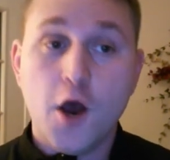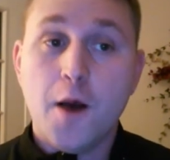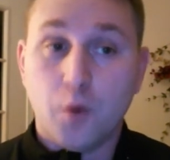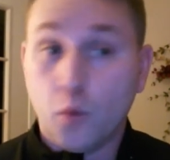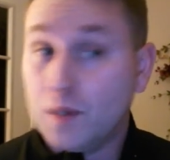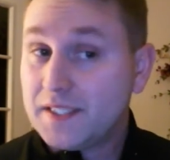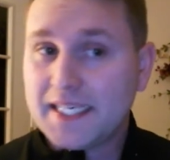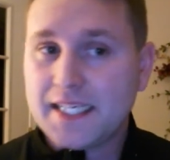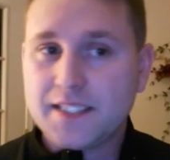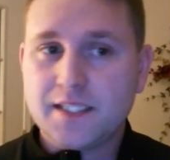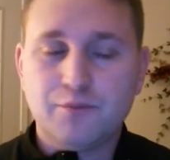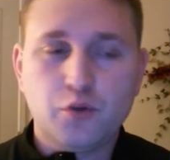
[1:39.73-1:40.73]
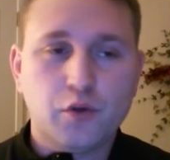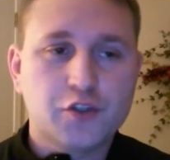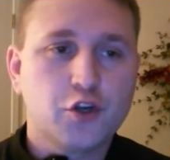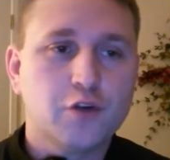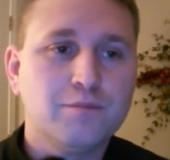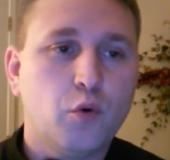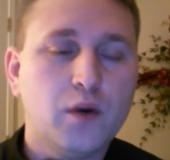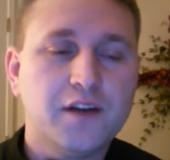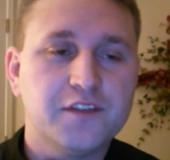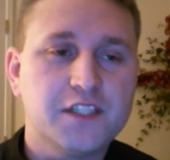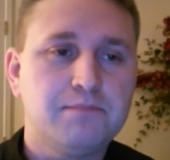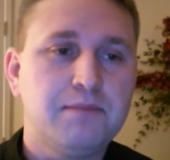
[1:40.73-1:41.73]
But once it gets up to a certain point of
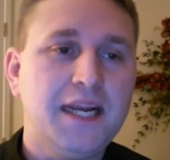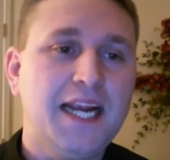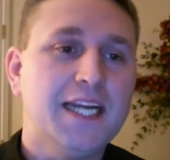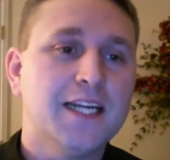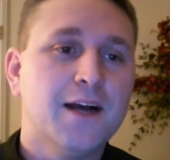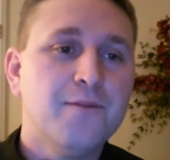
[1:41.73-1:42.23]
speed,